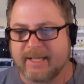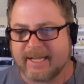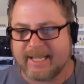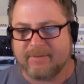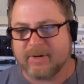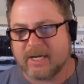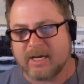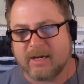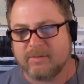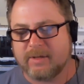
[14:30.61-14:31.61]
I can't
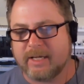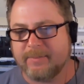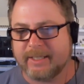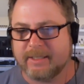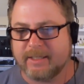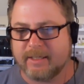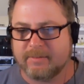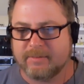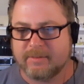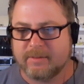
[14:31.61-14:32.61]
recall. I mean,
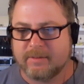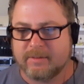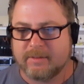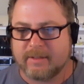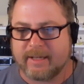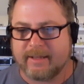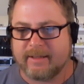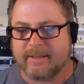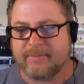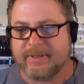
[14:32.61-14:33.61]

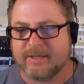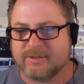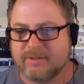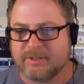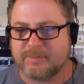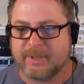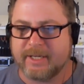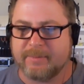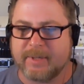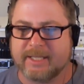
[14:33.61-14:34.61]
there's
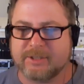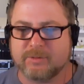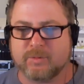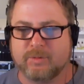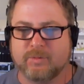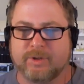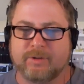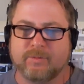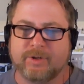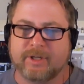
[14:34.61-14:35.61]
plenty of places where
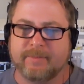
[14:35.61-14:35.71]
you can buy.